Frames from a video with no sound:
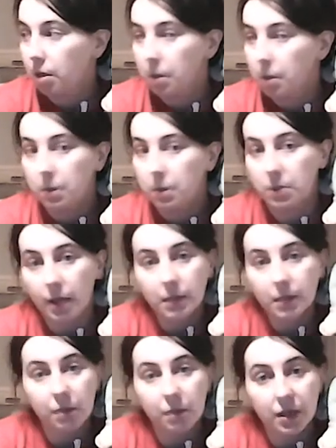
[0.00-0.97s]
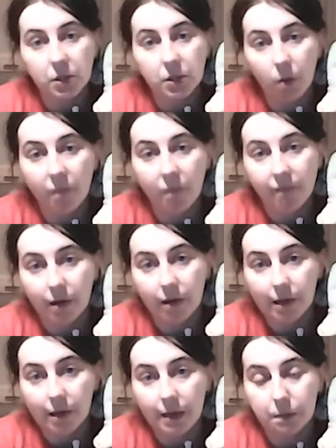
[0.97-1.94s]
So that's my top
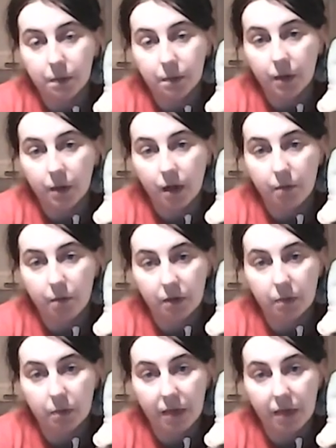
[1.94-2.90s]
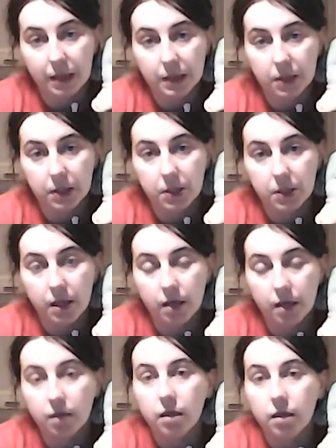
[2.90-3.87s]
5 Build-A-Bears this year.